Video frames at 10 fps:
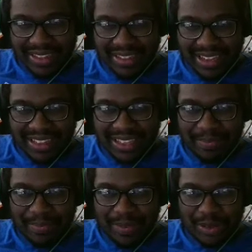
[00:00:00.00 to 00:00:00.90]
I
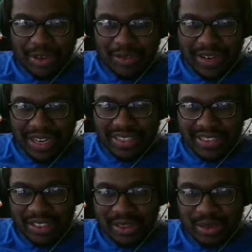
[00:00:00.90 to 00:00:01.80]
think Piltover has
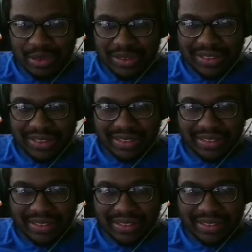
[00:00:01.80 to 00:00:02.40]
the tools.